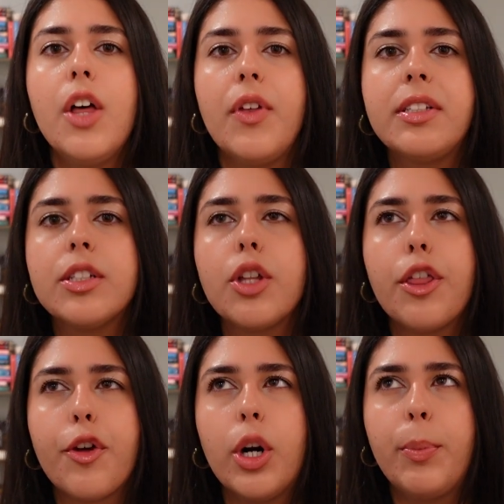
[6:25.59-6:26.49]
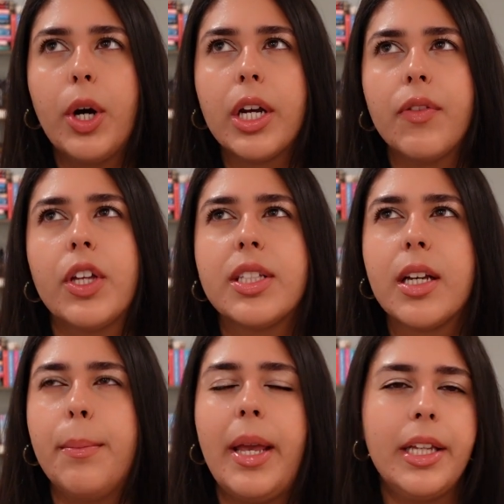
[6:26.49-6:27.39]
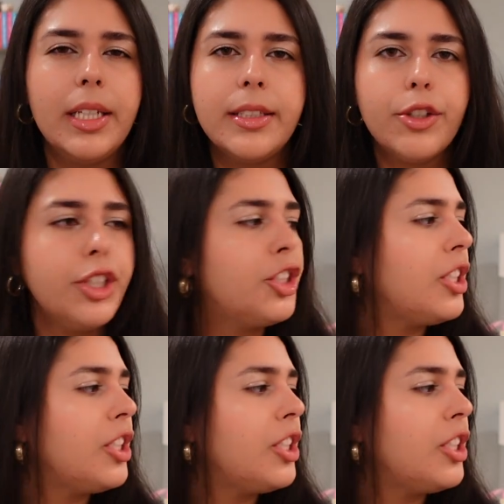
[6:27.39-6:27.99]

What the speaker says: This is the third book in this companion series